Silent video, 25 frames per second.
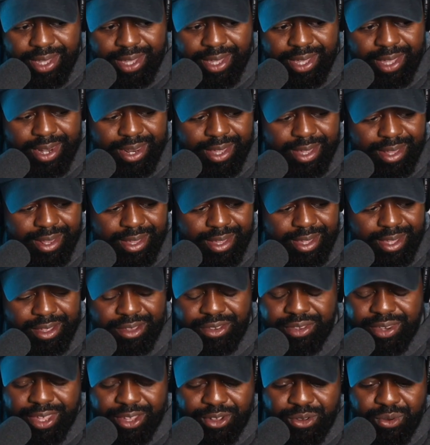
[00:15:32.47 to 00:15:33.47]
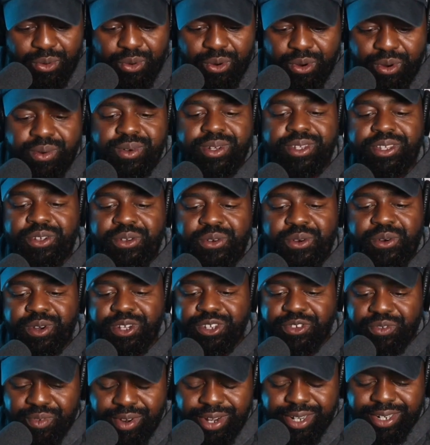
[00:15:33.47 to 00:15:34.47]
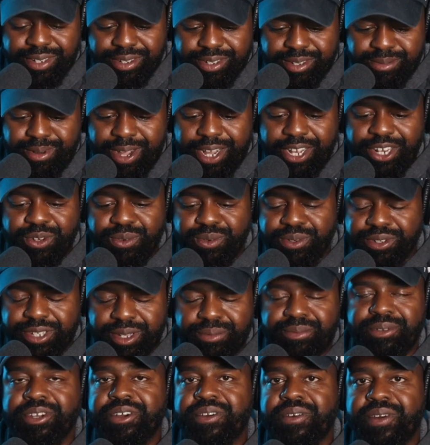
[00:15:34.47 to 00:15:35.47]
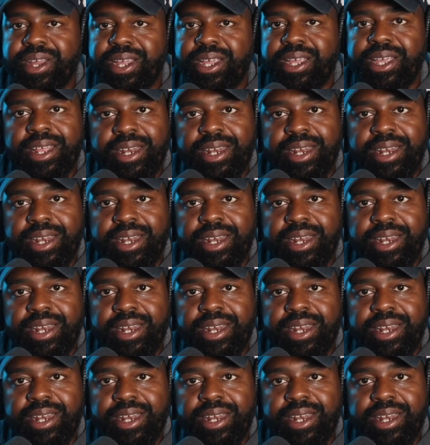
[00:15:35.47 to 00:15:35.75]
And it's like you always run into somebody doing something great